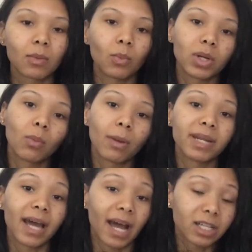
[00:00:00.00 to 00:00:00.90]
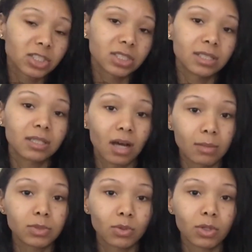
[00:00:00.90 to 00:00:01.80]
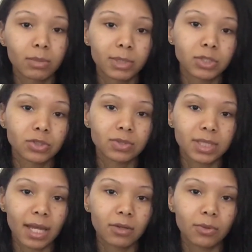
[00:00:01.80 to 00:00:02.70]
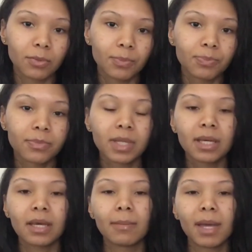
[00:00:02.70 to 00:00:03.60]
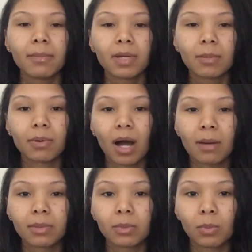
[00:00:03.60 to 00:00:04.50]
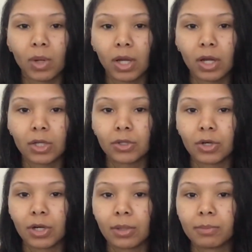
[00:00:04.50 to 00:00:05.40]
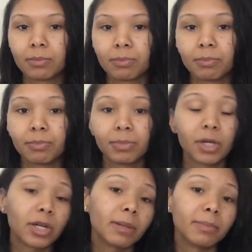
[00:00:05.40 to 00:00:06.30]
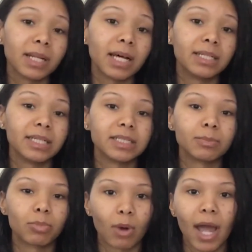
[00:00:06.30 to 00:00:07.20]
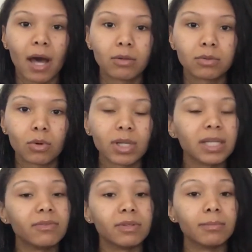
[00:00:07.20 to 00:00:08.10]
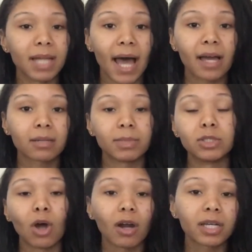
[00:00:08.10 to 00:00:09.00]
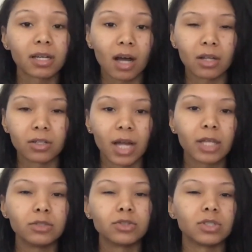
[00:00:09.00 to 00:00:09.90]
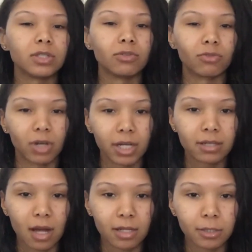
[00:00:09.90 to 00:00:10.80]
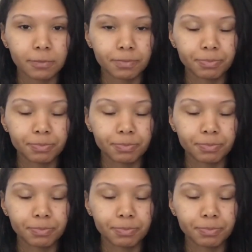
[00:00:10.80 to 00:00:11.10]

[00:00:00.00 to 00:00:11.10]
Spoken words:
when a woman actually comes on her menstrual cycle, it may be a problem where your period blood is brown or even black, but dark in color, not usually the red color.